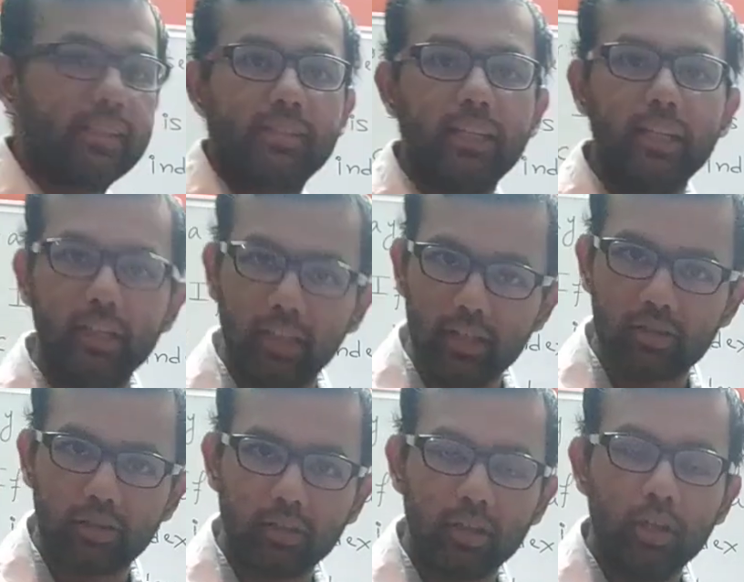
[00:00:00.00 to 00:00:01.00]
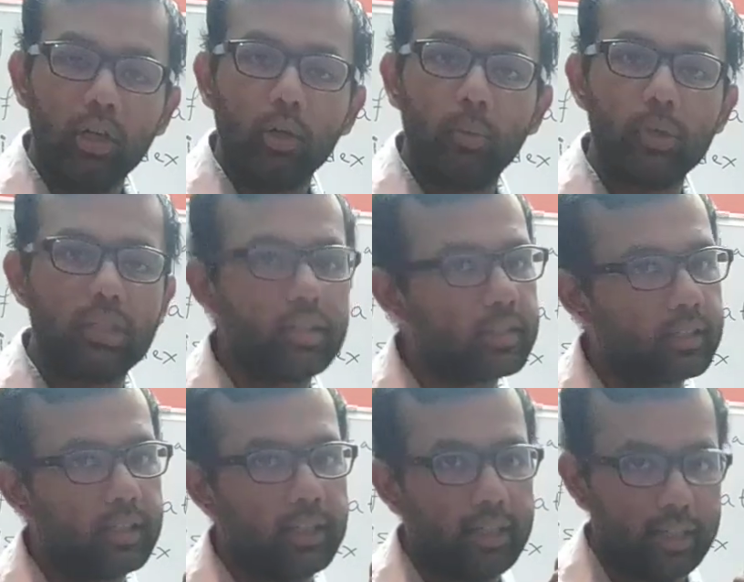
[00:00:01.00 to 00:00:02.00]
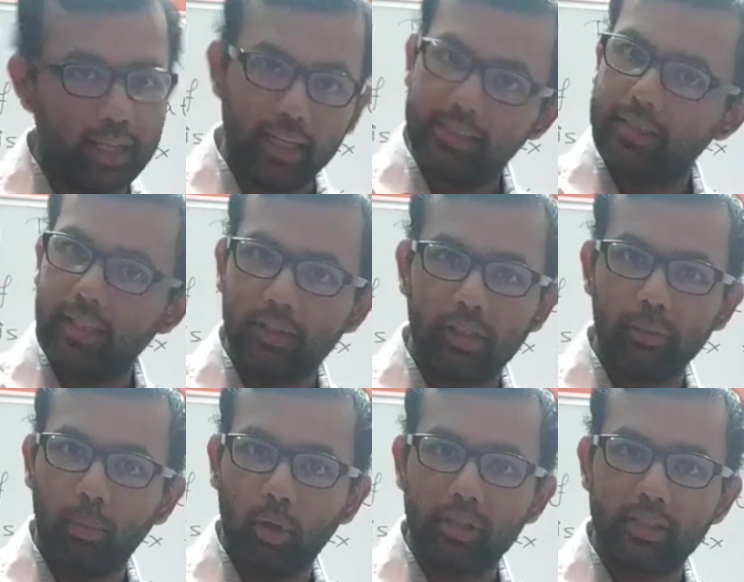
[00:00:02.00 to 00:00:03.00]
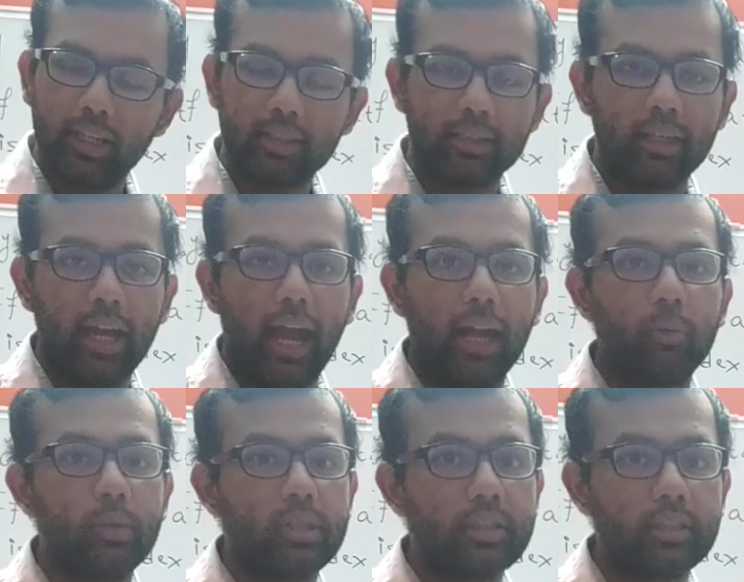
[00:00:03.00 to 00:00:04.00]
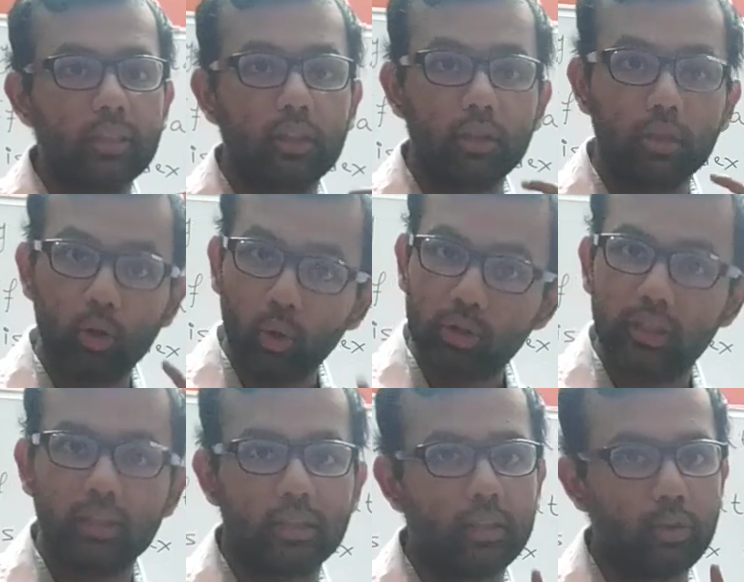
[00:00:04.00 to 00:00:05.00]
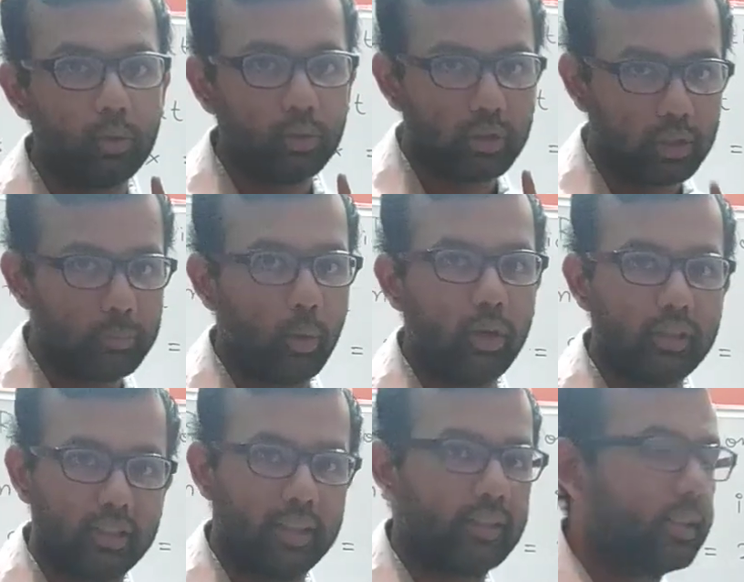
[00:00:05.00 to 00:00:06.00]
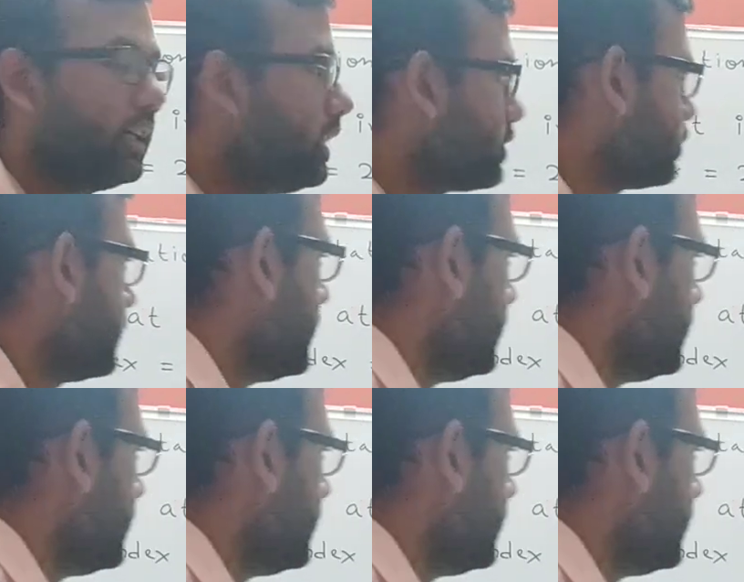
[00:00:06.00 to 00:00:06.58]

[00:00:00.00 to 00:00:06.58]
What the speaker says: is the integer which is less than 3.6 and which is closest to 3.6. So the